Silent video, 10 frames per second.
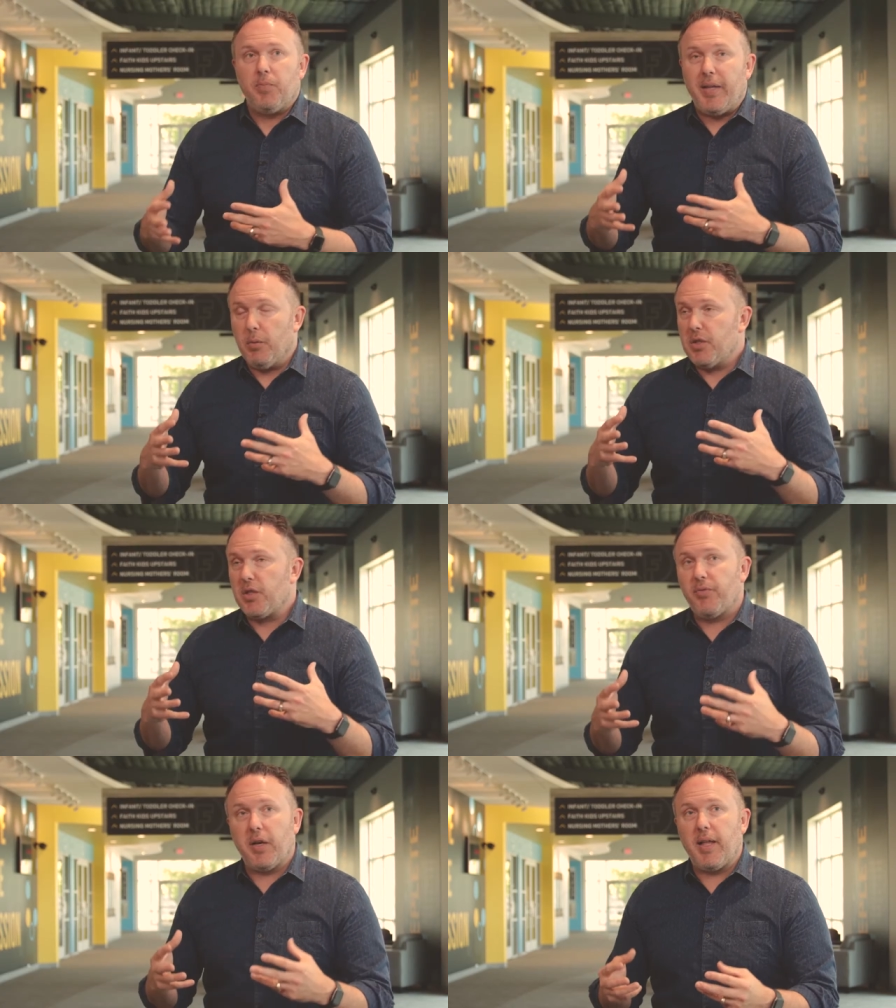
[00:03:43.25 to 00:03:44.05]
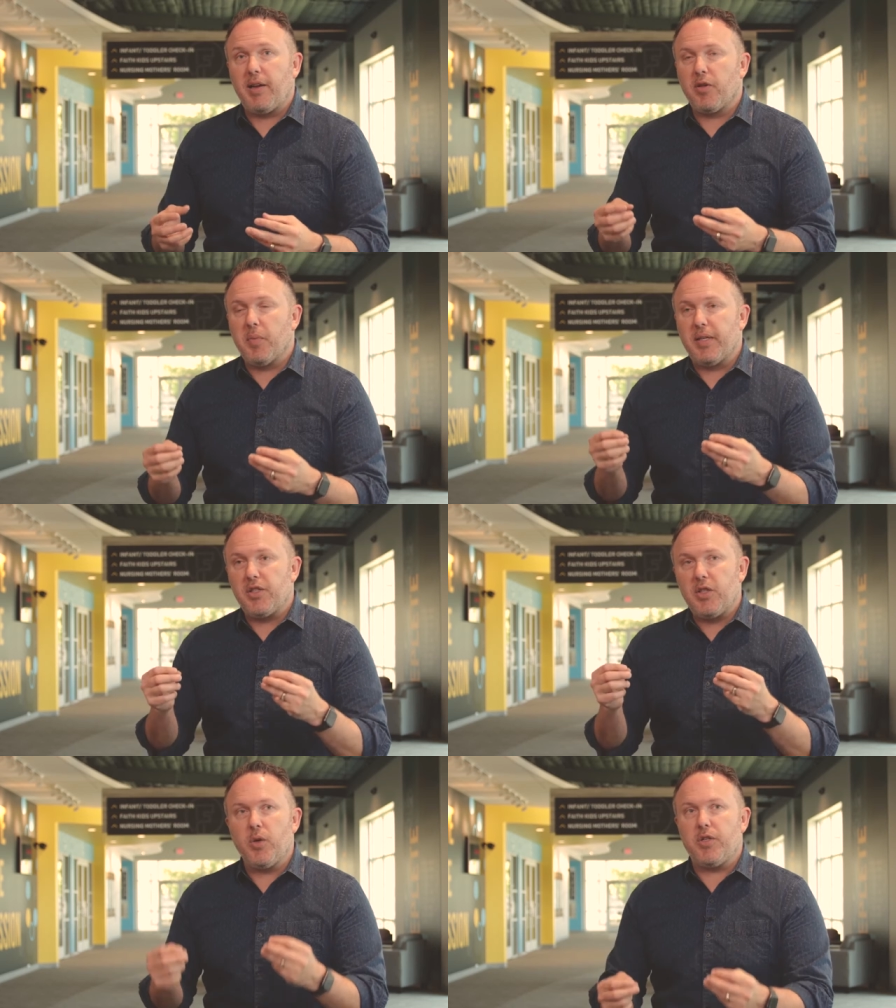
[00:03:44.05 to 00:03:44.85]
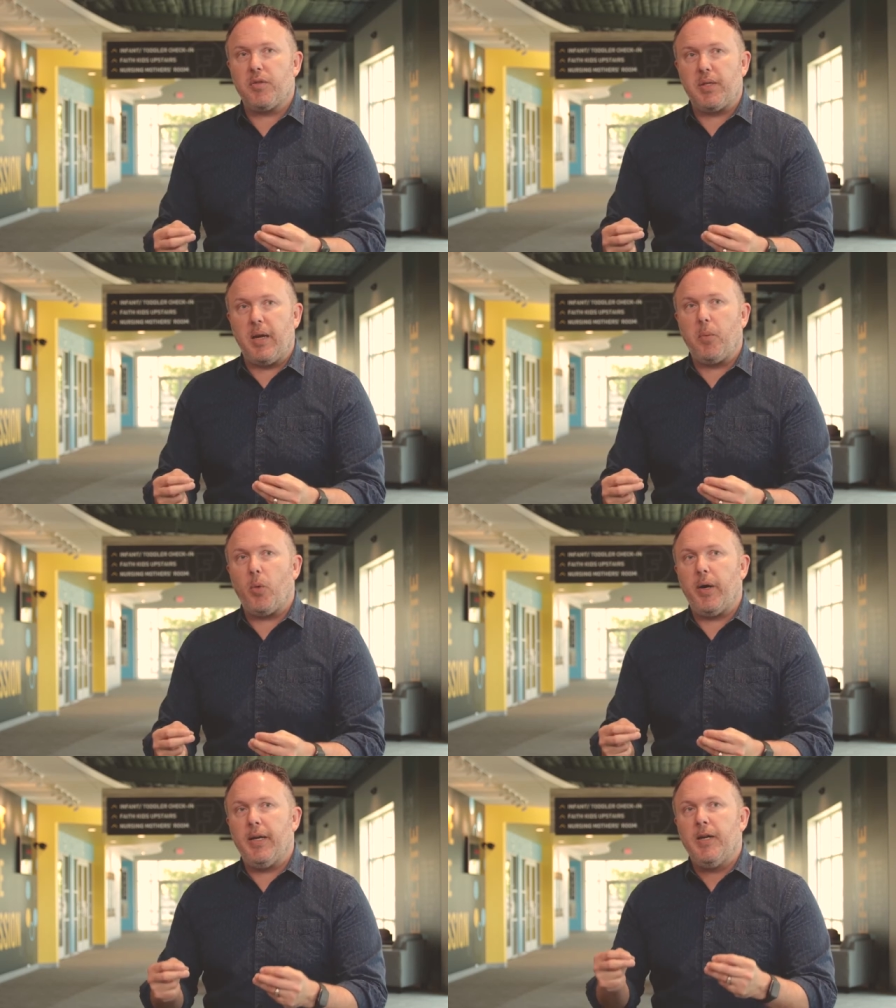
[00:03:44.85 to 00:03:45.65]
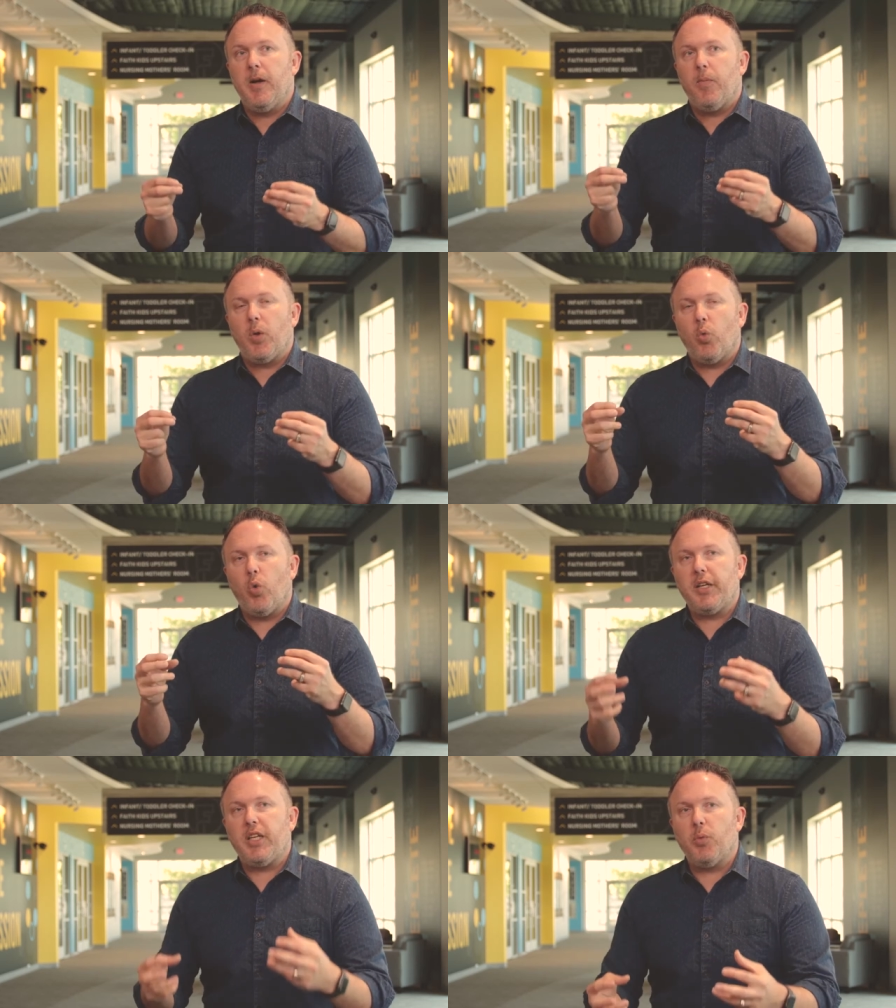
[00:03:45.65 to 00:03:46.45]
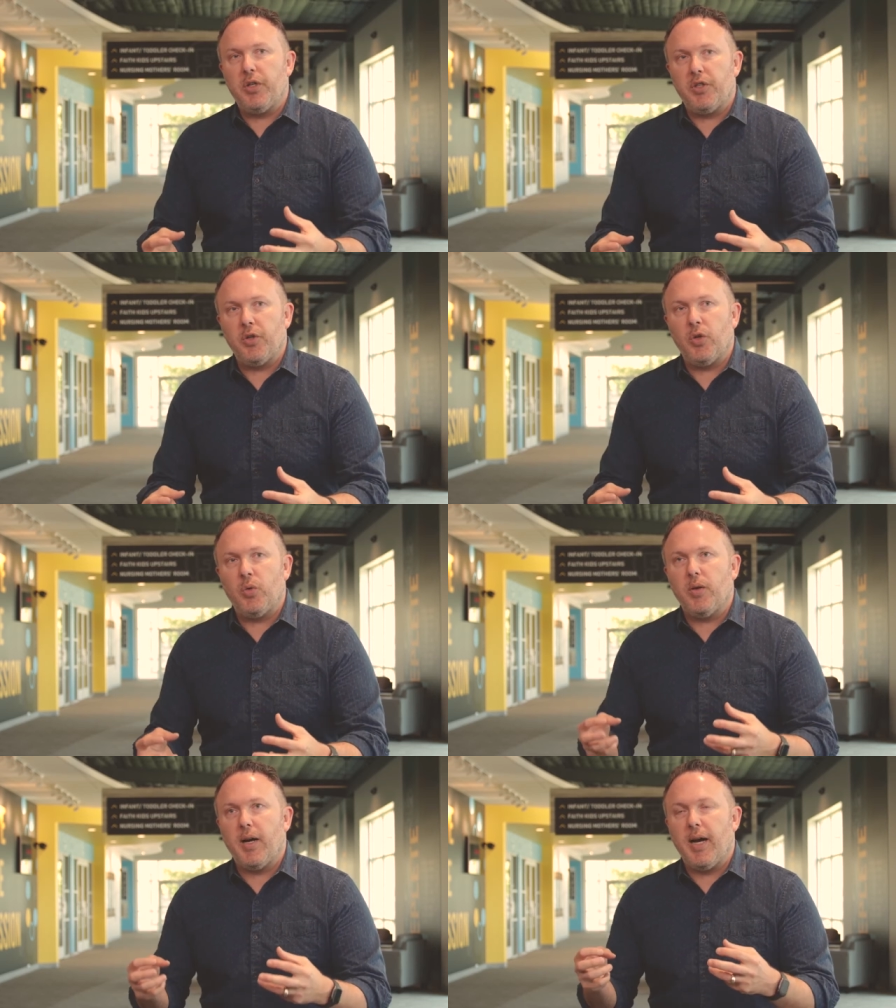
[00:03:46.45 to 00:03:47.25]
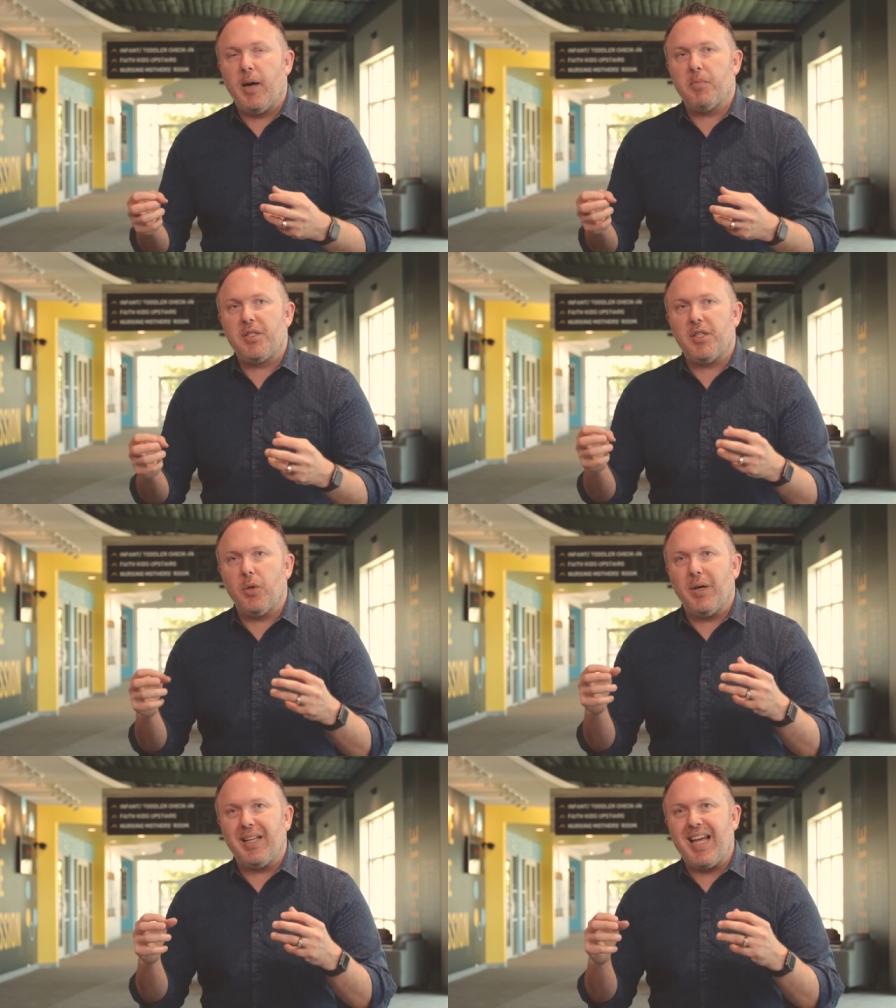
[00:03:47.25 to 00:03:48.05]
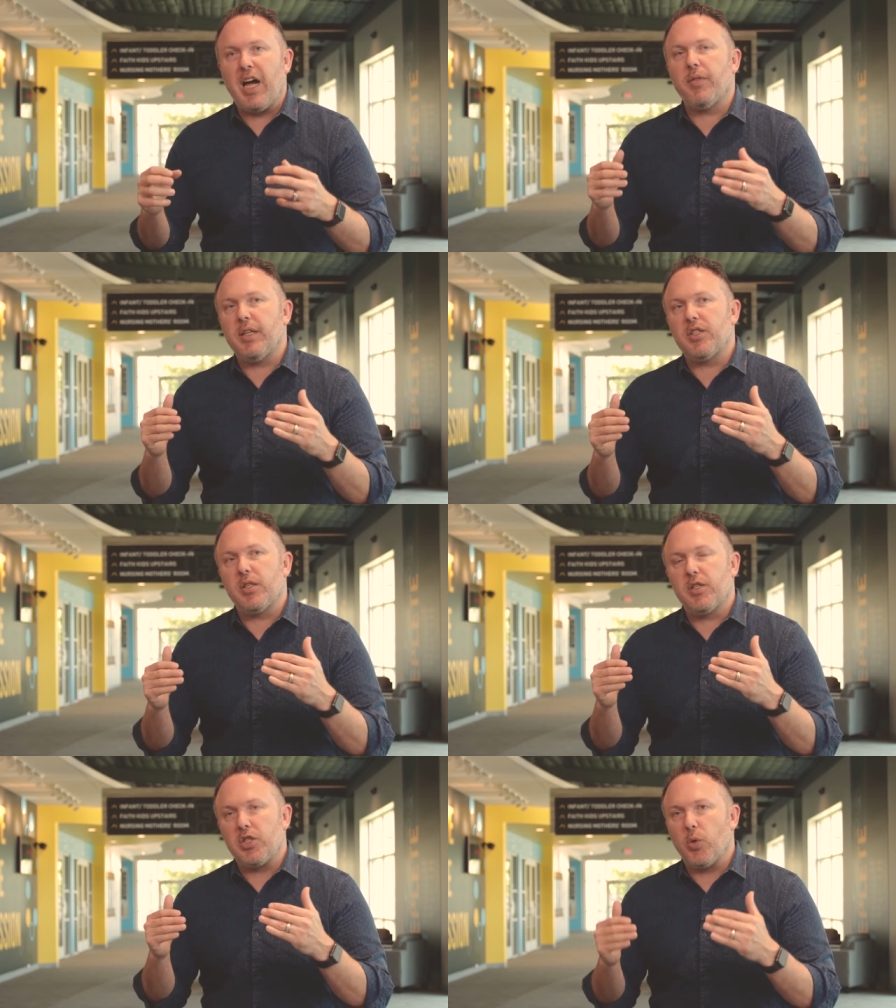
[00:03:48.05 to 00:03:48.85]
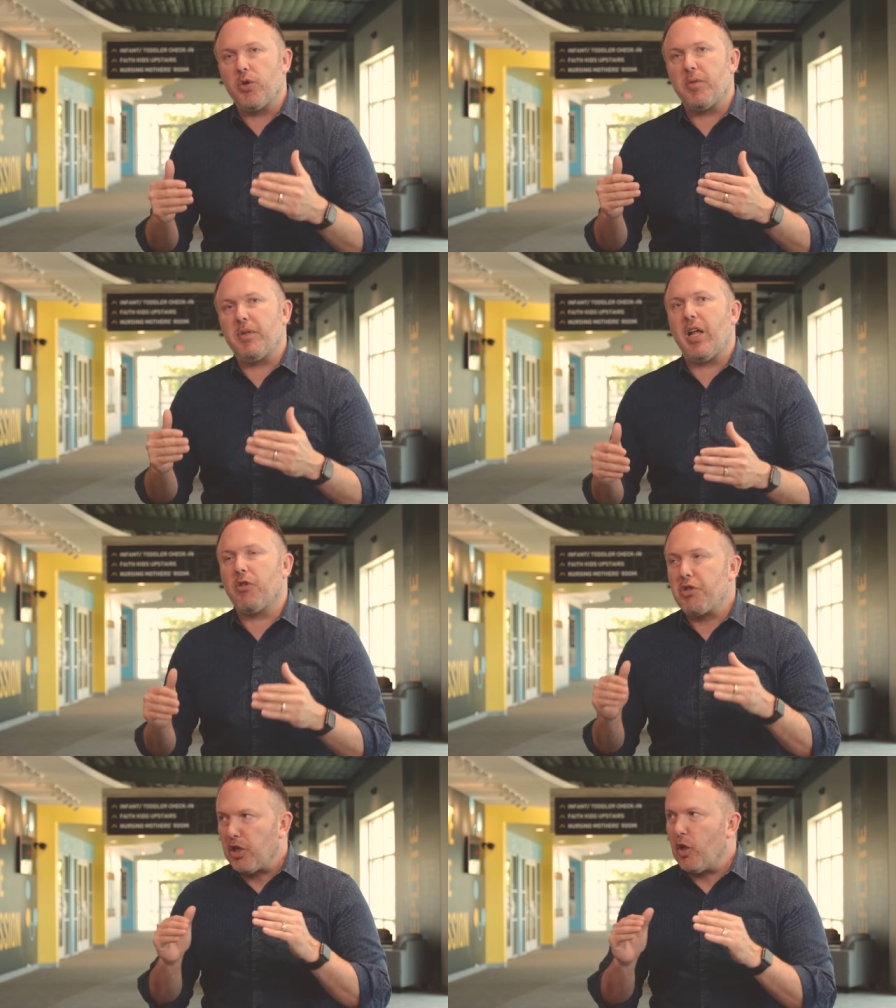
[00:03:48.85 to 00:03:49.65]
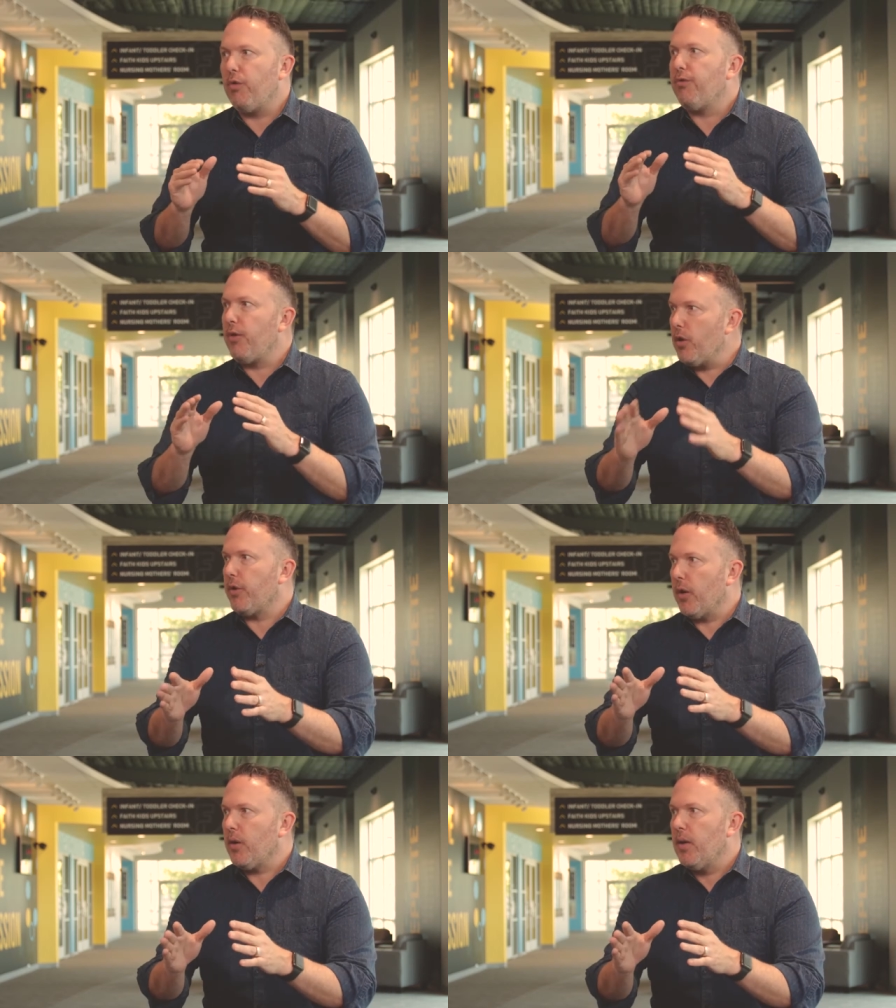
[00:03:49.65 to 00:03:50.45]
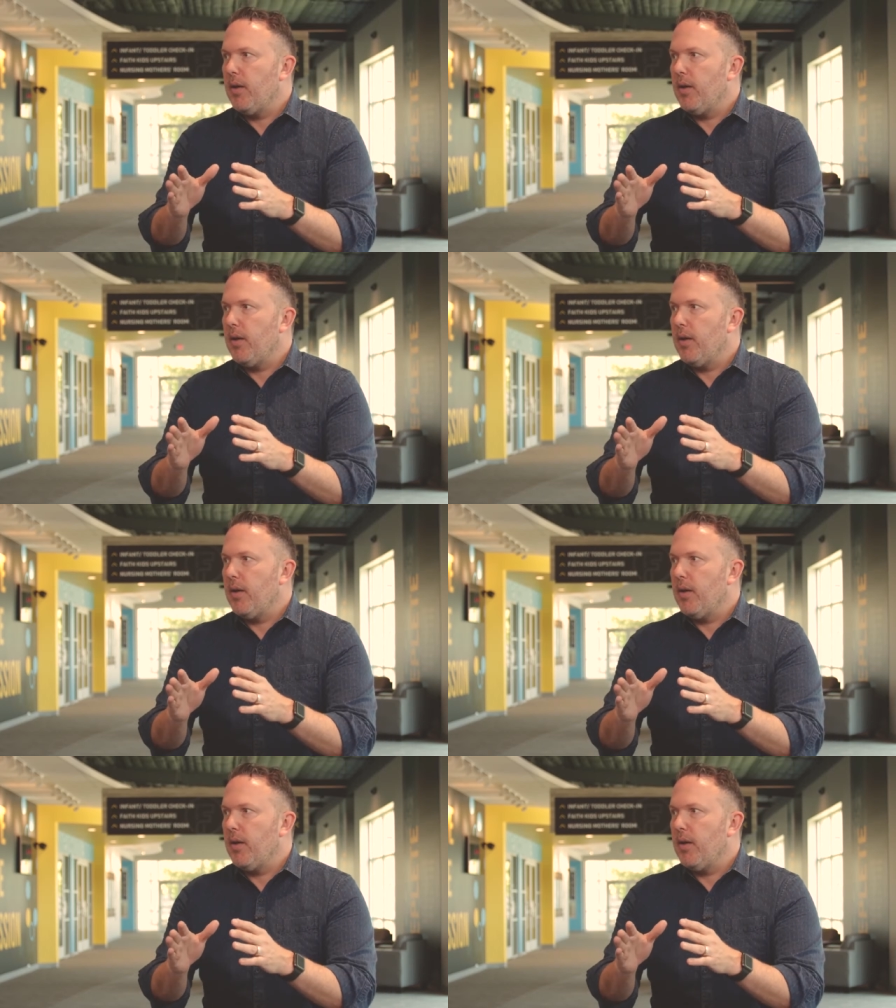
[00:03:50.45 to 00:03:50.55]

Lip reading: And we just felt like from a stewardship standpoint, what can we do to allow these stewardship dollars to go further?